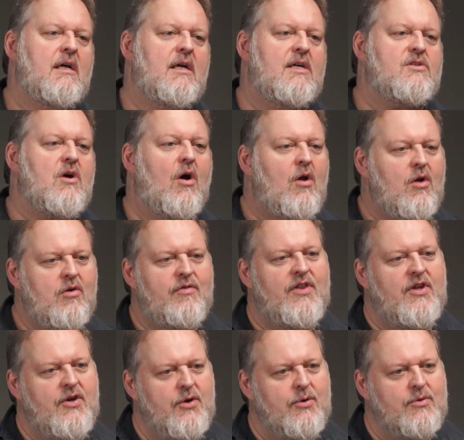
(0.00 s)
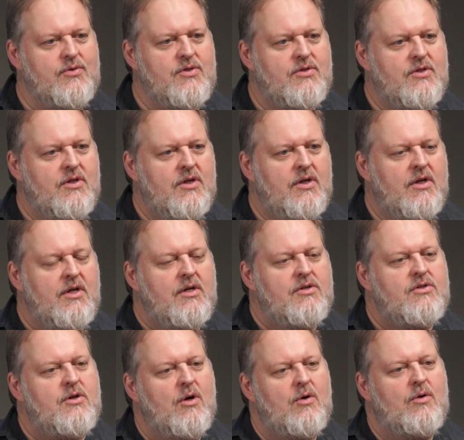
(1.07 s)
Is all over the
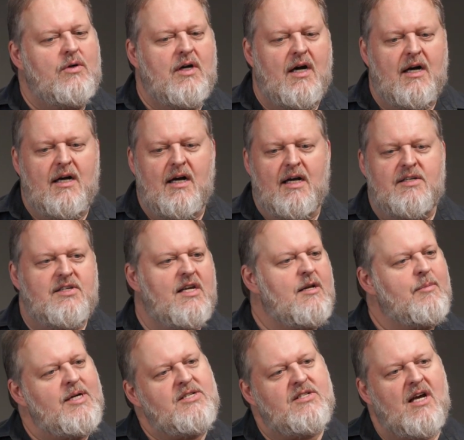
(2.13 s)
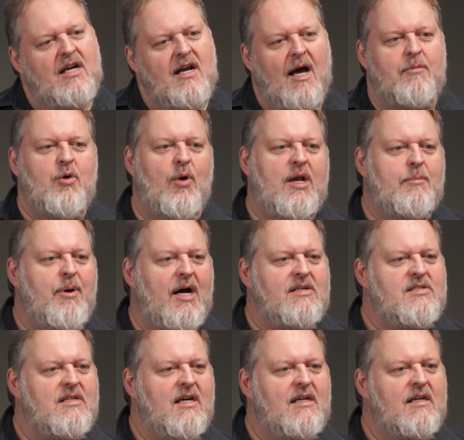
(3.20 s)
news. So I said to my son, I'm going to Pakistan.